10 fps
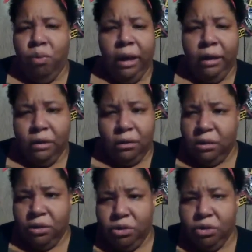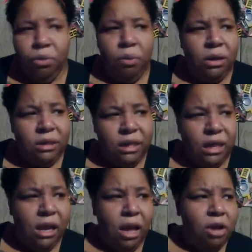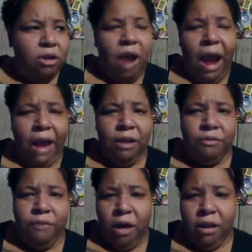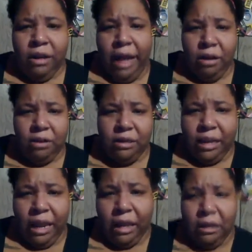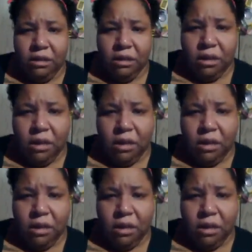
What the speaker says: rate do you want to see your idols falling out on stage?